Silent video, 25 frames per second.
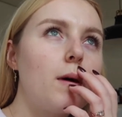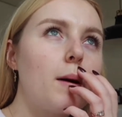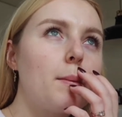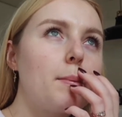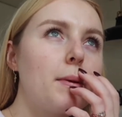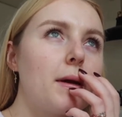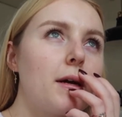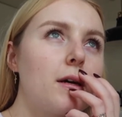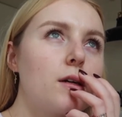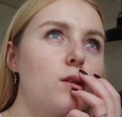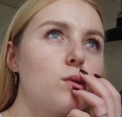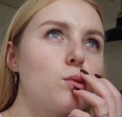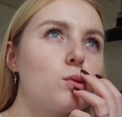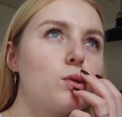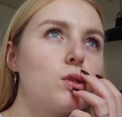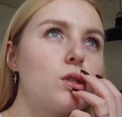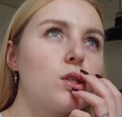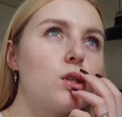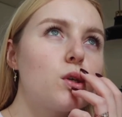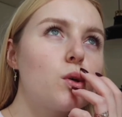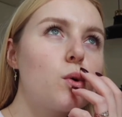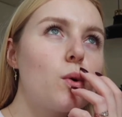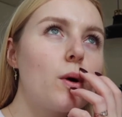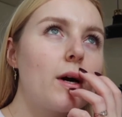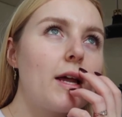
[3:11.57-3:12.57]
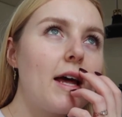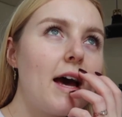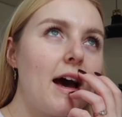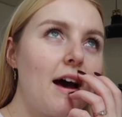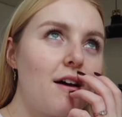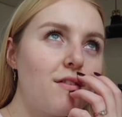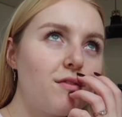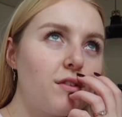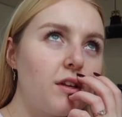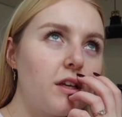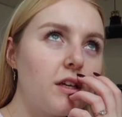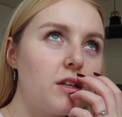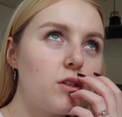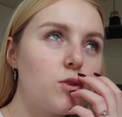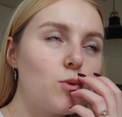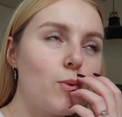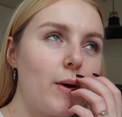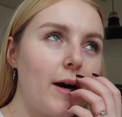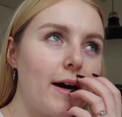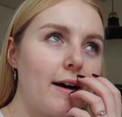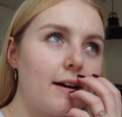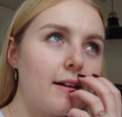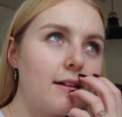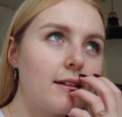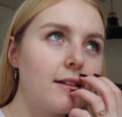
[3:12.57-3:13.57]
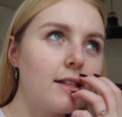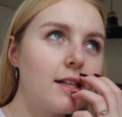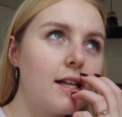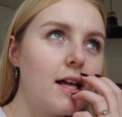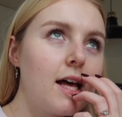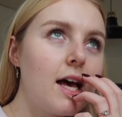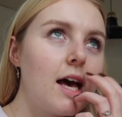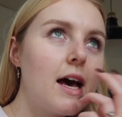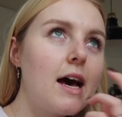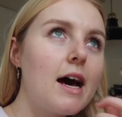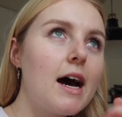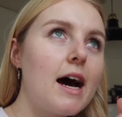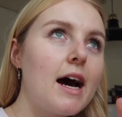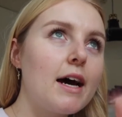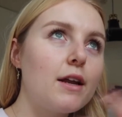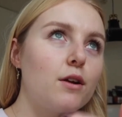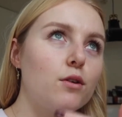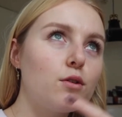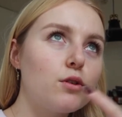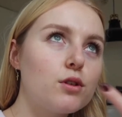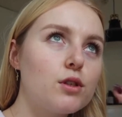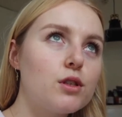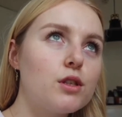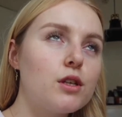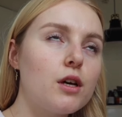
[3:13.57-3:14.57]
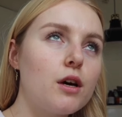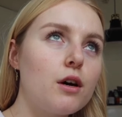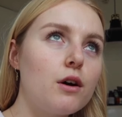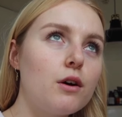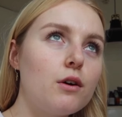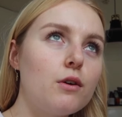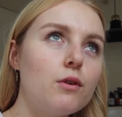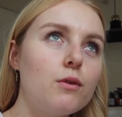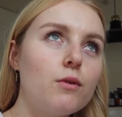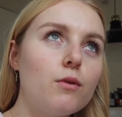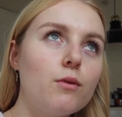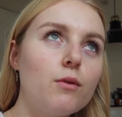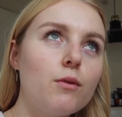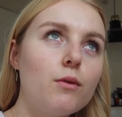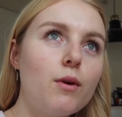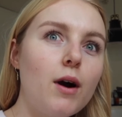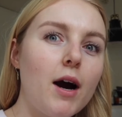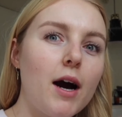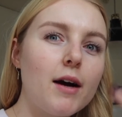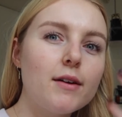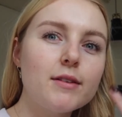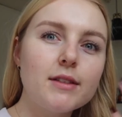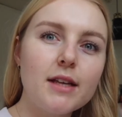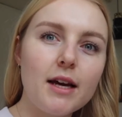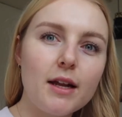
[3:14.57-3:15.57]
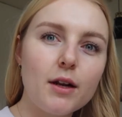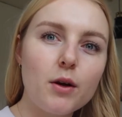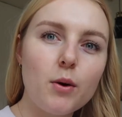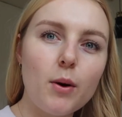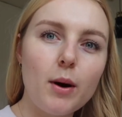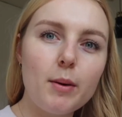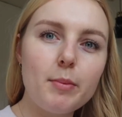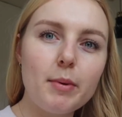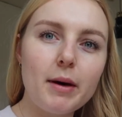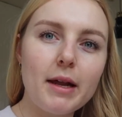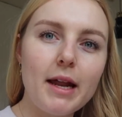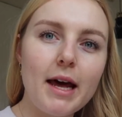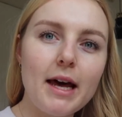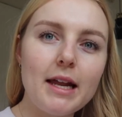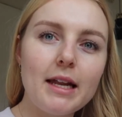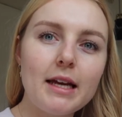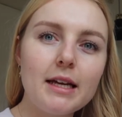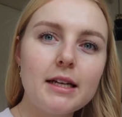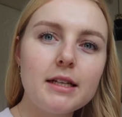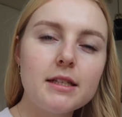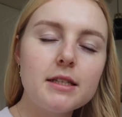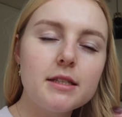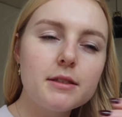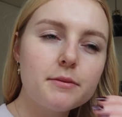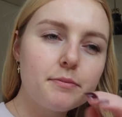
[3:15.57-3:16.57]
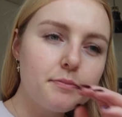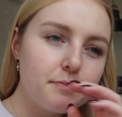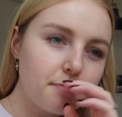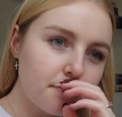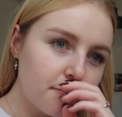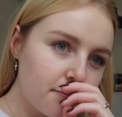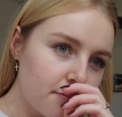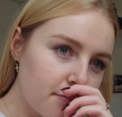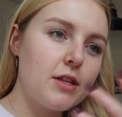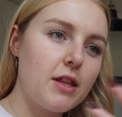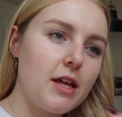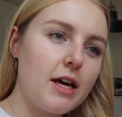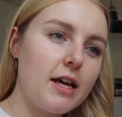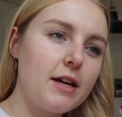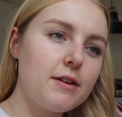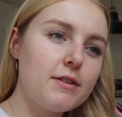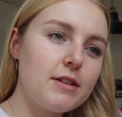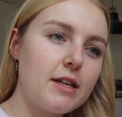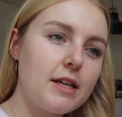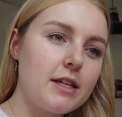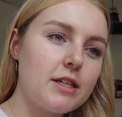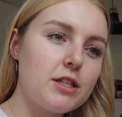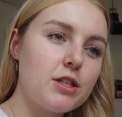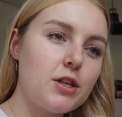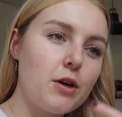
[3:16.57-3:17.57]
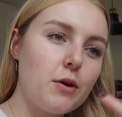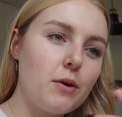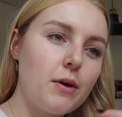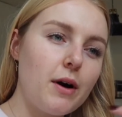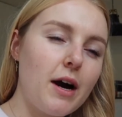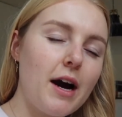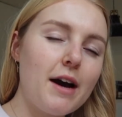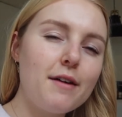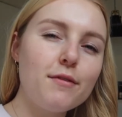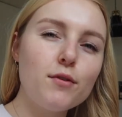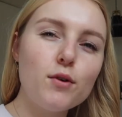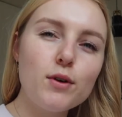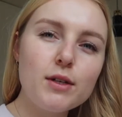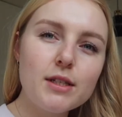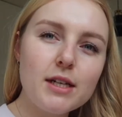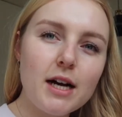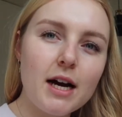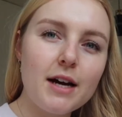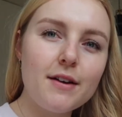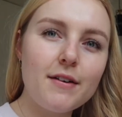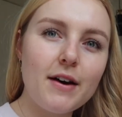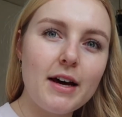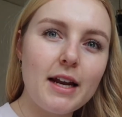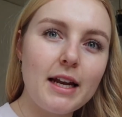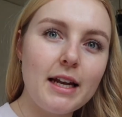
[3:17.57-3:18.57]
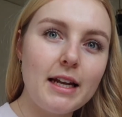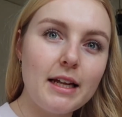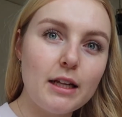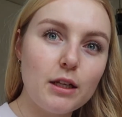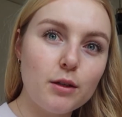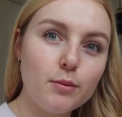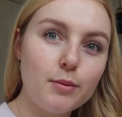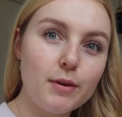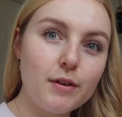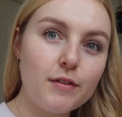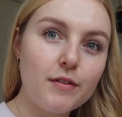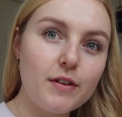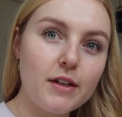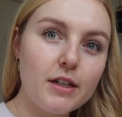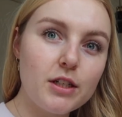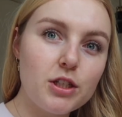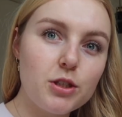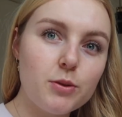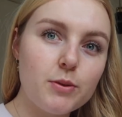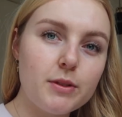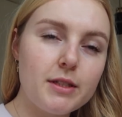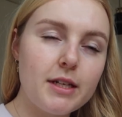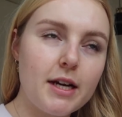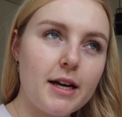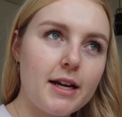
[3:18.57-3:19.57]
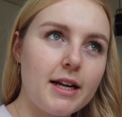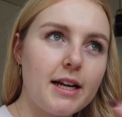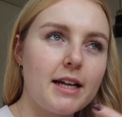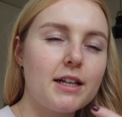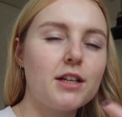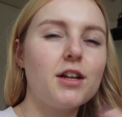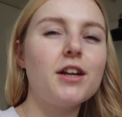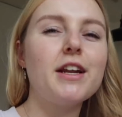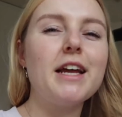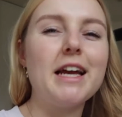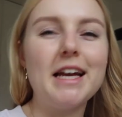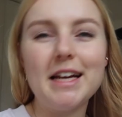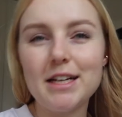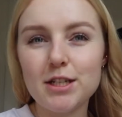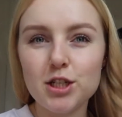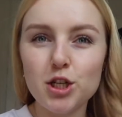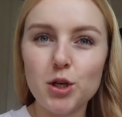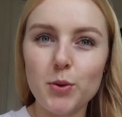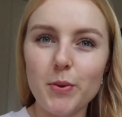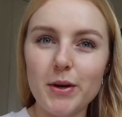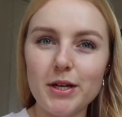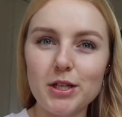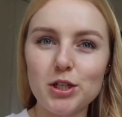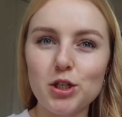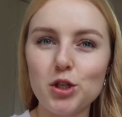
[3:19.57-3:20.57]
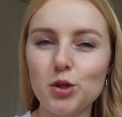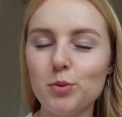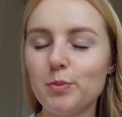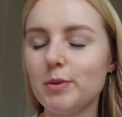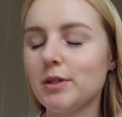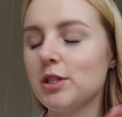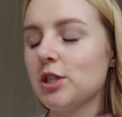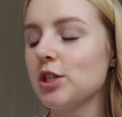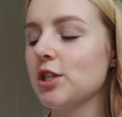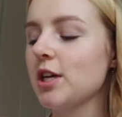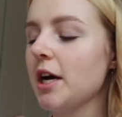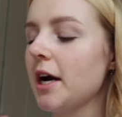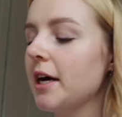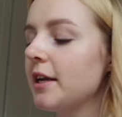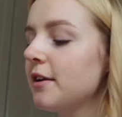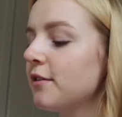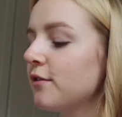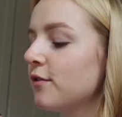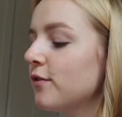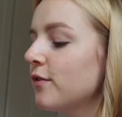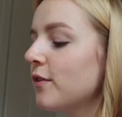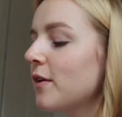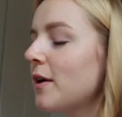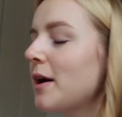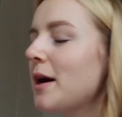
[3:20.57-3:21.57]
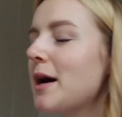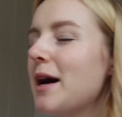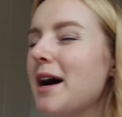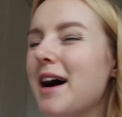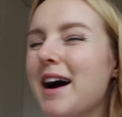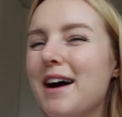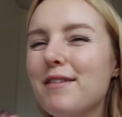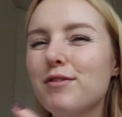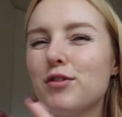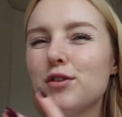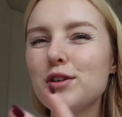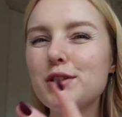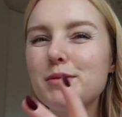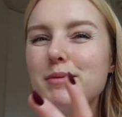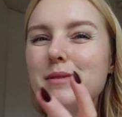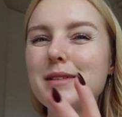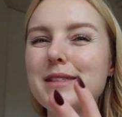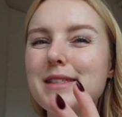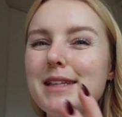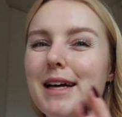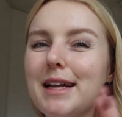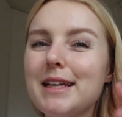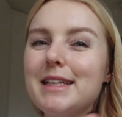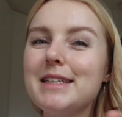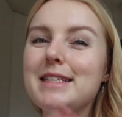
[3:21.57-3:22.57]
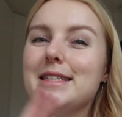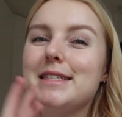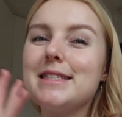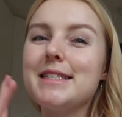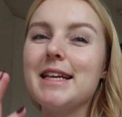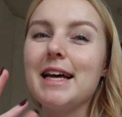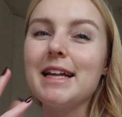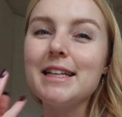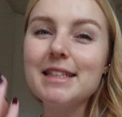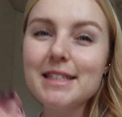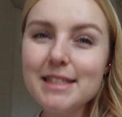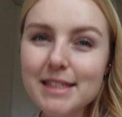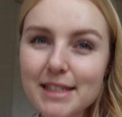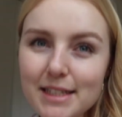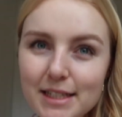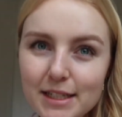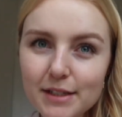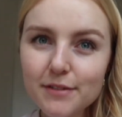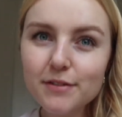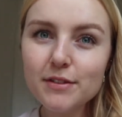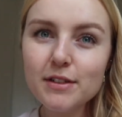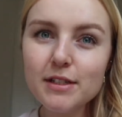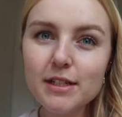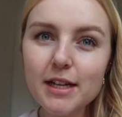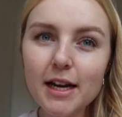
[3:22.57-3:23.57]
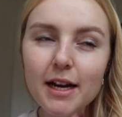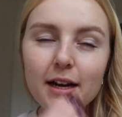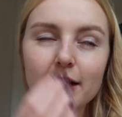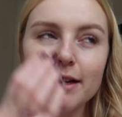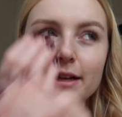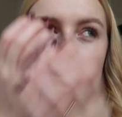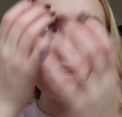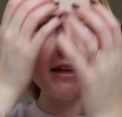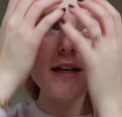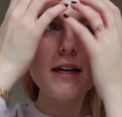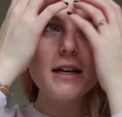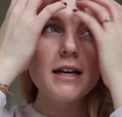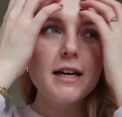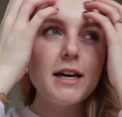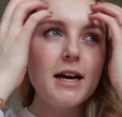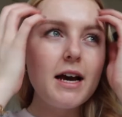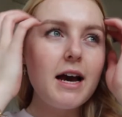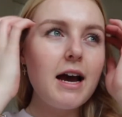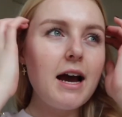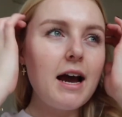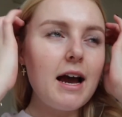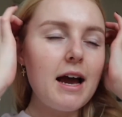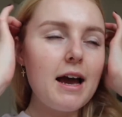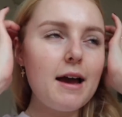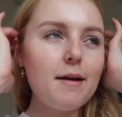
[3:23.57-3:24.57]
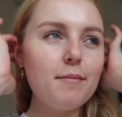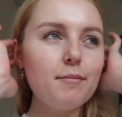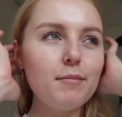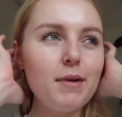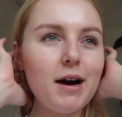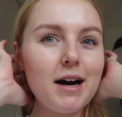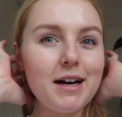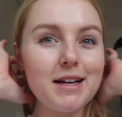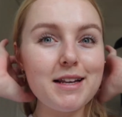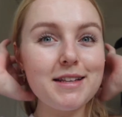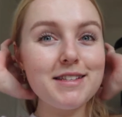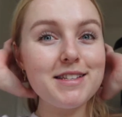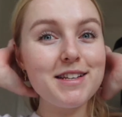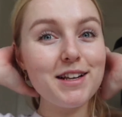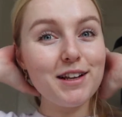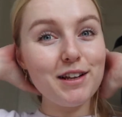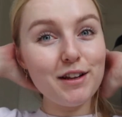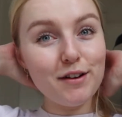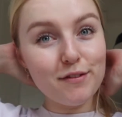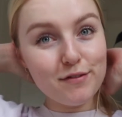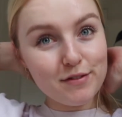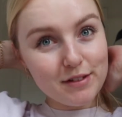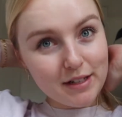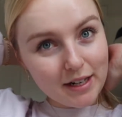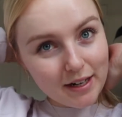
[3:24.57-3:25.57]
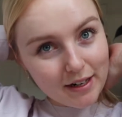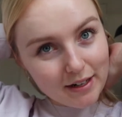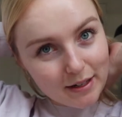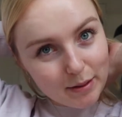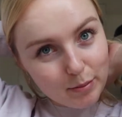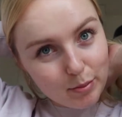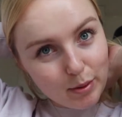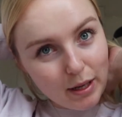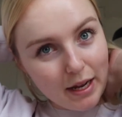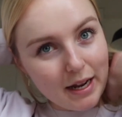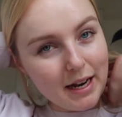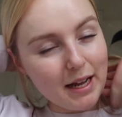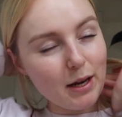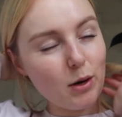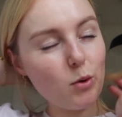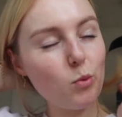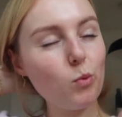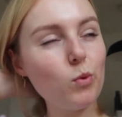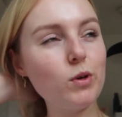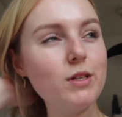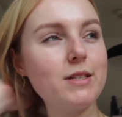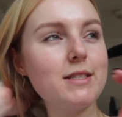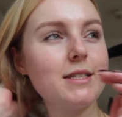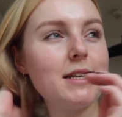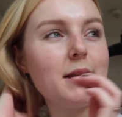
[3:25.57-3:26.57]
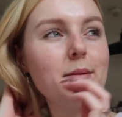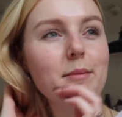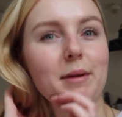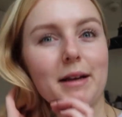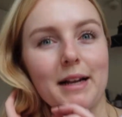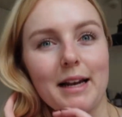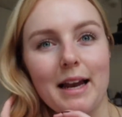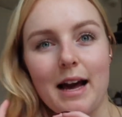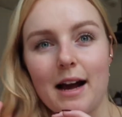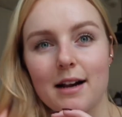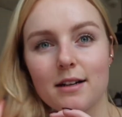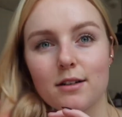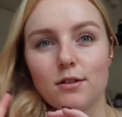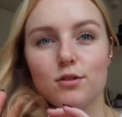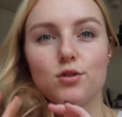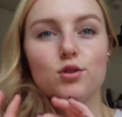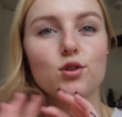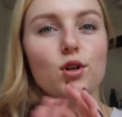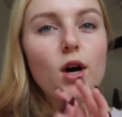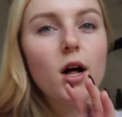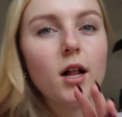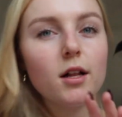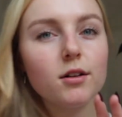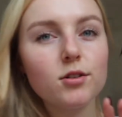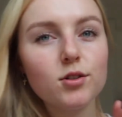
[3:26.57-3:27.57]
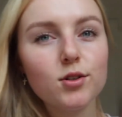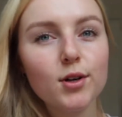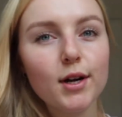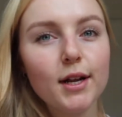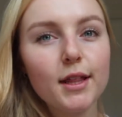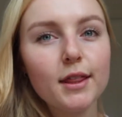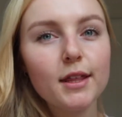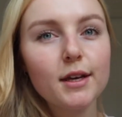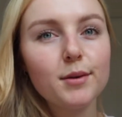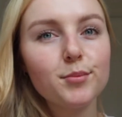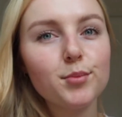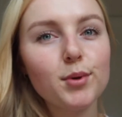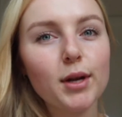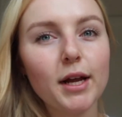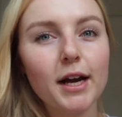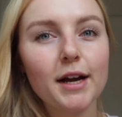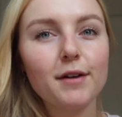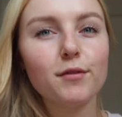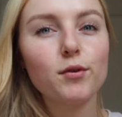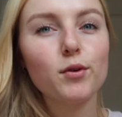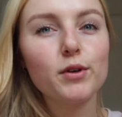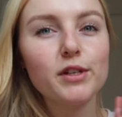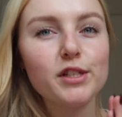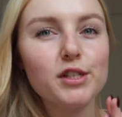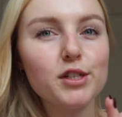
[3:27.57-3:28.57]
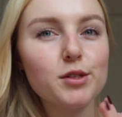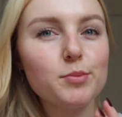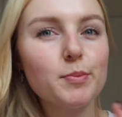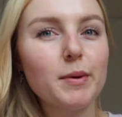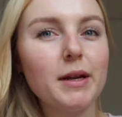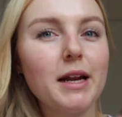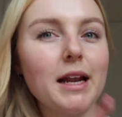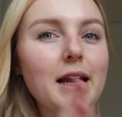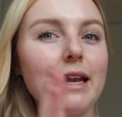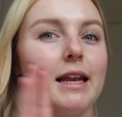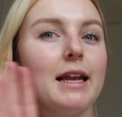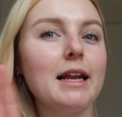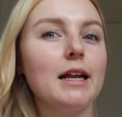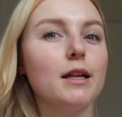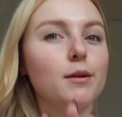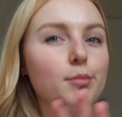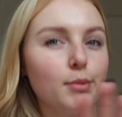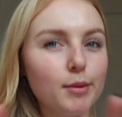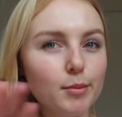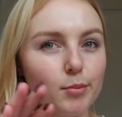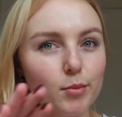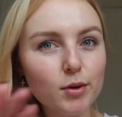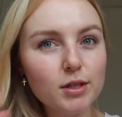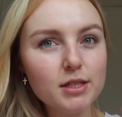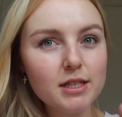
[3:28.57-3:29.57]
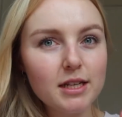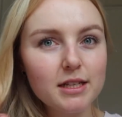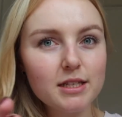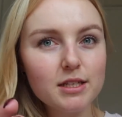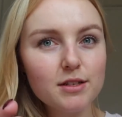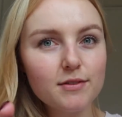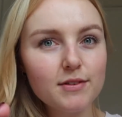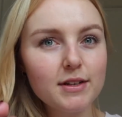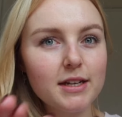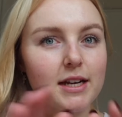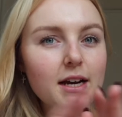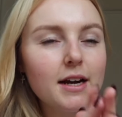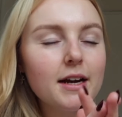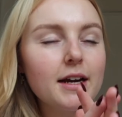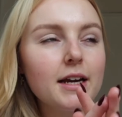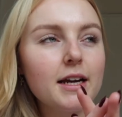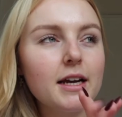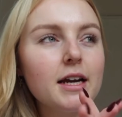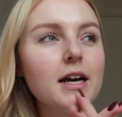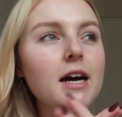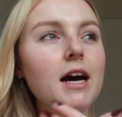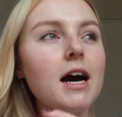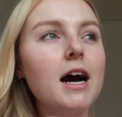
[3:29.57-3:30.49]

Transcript: periods were still quite heavy as well, and also I was getting quite bad headaches. So then I was like, so I've always kind of had a little bit of an issue with dairy, like not an issue, but just kind of, I've always been slightly sensitive to dairy. I still love dairy, but, and like, I wouldn't say I'm like lactose intolerant or anything, but like, I've always just been a little bit more sensitive to dairy.